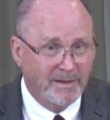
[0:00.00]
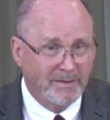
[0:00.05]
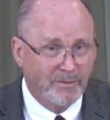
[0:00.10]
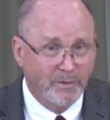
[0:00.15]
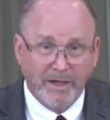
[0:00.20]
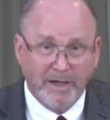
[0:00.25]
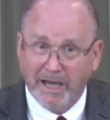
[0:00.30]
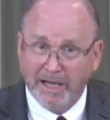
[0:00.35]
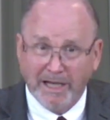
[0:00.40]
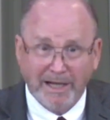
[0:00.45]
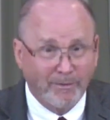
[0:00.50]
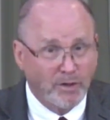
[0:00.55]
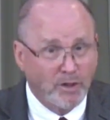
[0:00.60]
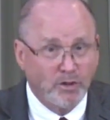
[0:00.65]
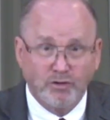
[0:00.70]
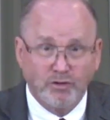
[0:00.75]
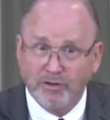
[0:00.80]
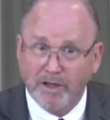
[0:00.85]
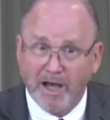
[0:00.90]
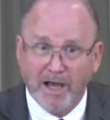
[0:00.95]
We can't ever
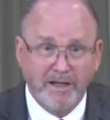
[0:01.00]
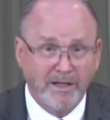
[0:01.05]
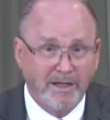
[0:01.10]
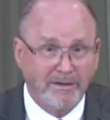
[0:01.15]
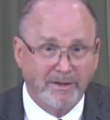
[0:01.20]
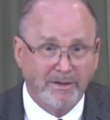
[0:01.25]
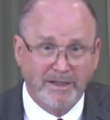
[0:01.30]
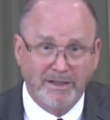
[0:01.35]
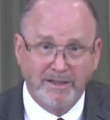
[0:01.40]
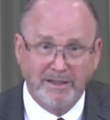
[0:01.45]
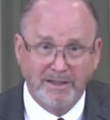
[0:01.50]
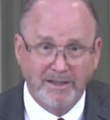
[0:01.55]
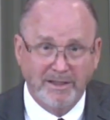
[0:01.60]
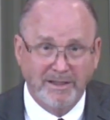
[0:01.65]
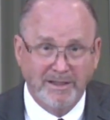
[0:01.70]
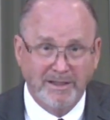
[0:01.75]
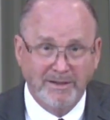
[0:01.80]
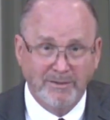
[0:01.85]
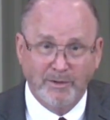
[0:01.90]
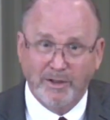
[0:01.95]
lose sight of it.
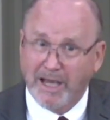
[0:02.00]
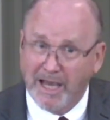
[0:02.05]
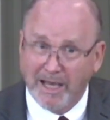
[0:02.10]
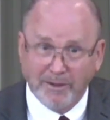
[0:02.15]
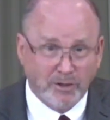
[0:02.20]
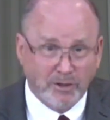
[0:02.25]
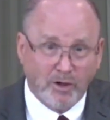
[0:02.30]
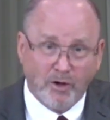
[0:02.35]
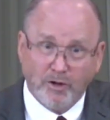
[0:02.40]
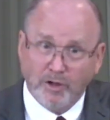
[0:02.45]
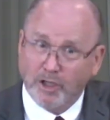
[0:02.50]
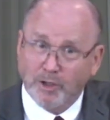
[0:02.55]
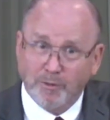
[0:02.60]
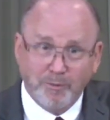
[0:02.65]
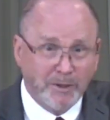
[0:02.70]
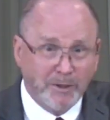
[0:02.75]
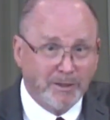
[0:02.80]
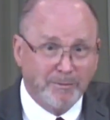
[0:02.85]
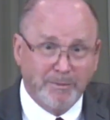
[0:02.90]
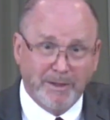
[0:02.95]
We can't start
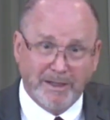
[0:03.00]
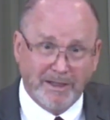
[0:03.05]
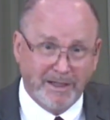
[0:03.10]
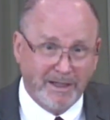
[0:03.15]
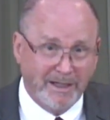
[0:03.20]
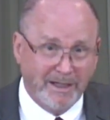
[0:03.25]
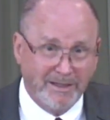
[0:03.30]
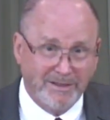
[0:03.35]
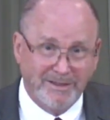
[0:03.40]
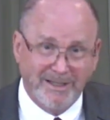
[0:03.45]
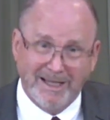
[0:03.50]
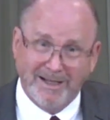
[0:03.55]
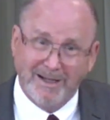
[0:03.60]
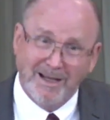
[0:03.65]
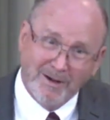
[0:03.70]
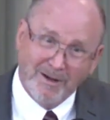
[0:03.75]
experimenting and saying,